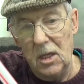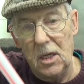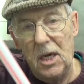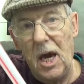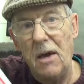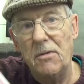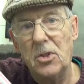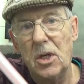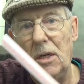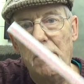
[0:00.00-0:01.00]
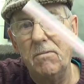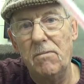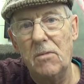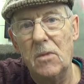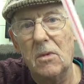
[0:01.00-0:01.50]
KFC,
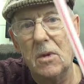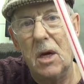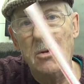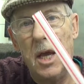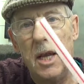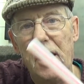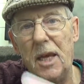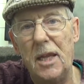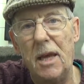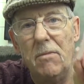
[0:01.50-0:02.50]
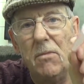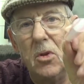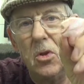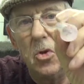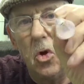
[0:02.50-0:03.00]
go down and get them.
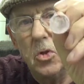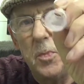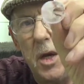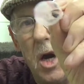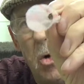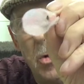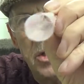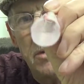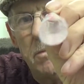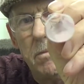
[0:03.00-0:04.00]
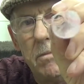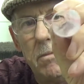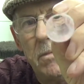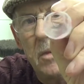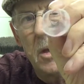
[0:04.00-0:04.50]
Nice big hole in
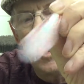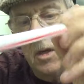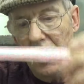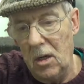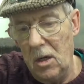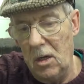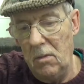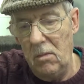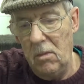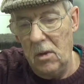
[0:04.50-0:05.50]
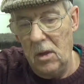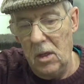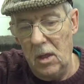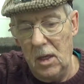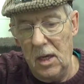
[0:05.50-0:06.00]
them.
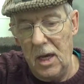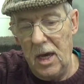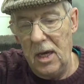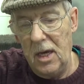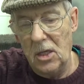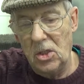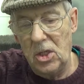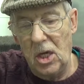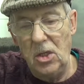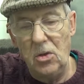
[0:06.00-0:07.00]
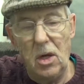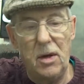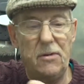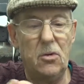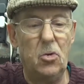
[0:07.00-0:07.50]
As I say, you don't
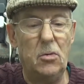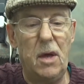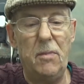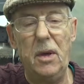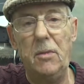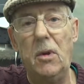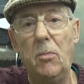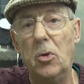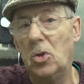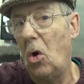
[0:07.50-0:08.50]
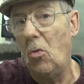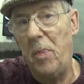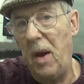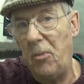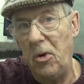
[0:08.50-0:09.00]
have to do them that big. You can put salt and
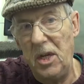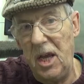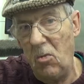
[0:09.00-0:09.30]
pepper in there,